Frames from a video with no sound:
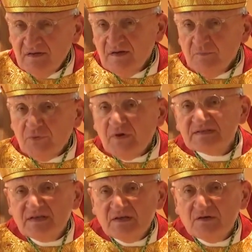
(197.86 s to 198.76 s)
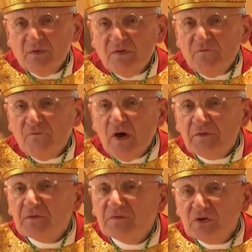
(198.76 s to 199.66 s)
present with the
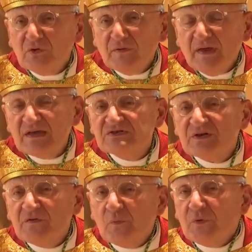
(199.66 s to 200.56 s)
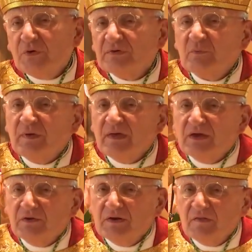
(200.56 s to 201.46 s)
Father at the creation of the world, and we
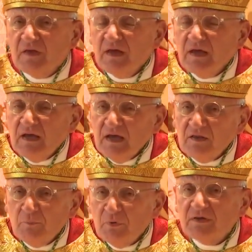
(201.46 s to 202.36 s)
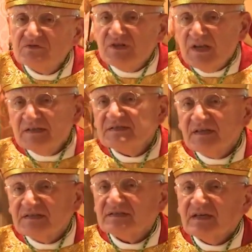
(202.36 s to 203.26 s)
hear it in the book of
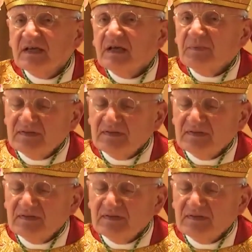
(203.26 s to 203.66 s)
Genesis. But